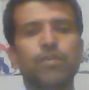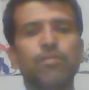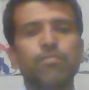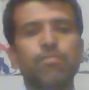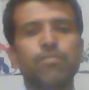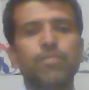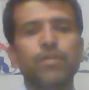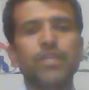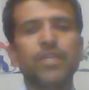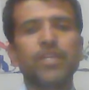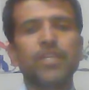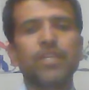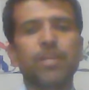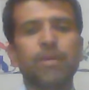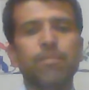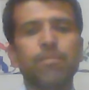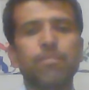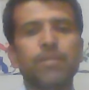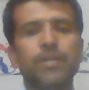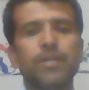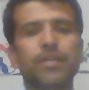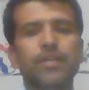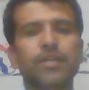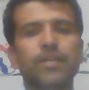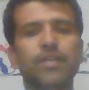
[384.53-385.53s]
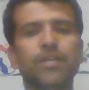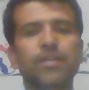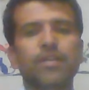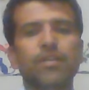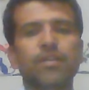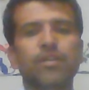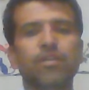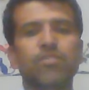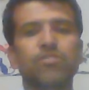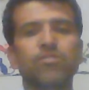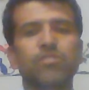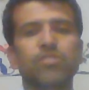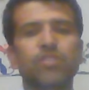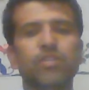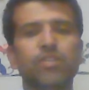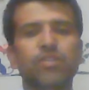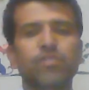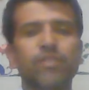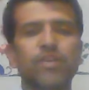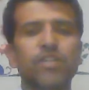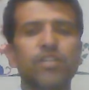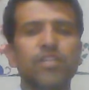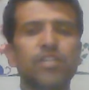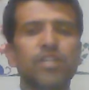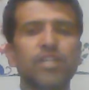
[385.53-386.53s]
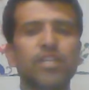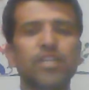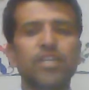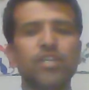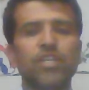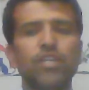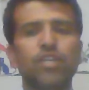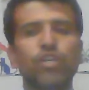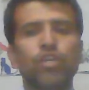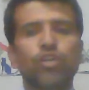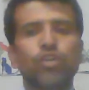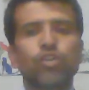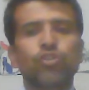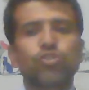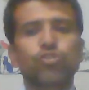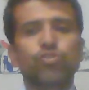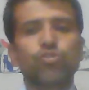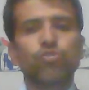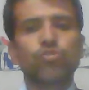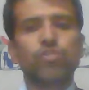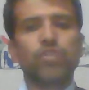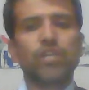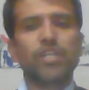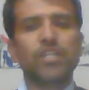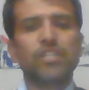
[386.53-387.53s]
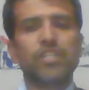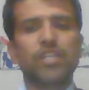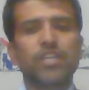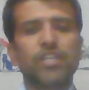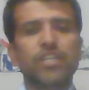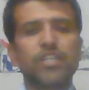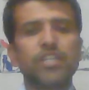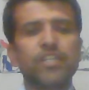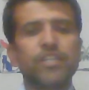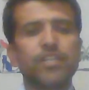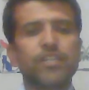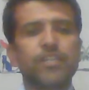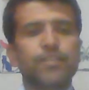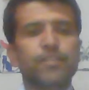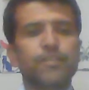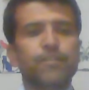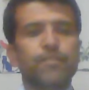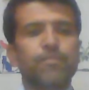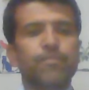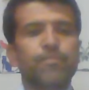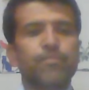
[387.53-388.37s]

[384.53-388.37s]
be numbered consequently so that the reader